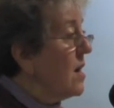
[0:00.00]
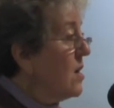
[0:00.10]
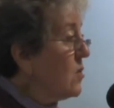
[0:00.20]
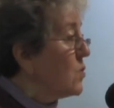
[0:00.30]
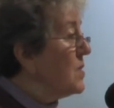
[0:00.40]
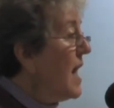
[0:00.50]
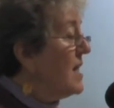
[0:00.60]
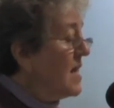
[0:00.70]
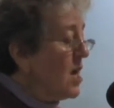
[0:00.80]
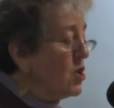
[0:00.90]

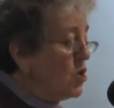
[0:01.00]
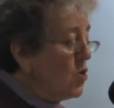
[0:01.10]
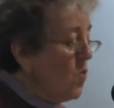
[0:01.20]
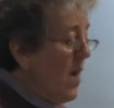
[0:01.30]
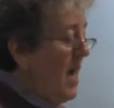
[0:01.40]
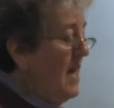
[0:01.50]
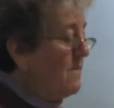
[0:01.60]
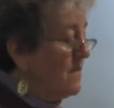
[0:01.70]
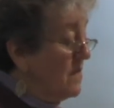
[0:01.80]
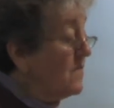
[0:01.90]
creating a new wave
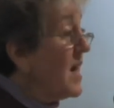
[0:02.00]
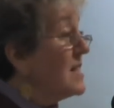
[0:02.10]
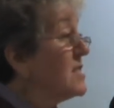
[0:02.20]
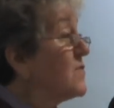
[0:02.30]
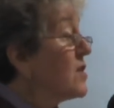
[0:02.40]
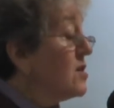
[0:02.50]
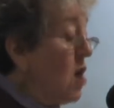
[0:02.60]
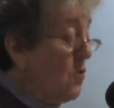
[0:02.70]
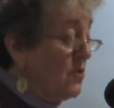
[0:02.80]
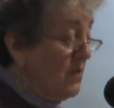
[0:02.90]
of invasive
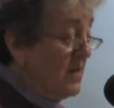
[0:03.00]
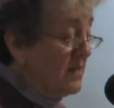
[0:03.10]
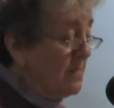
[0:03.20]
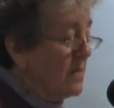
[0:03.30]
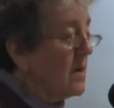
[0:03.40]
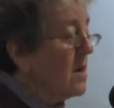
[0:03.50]
colonialism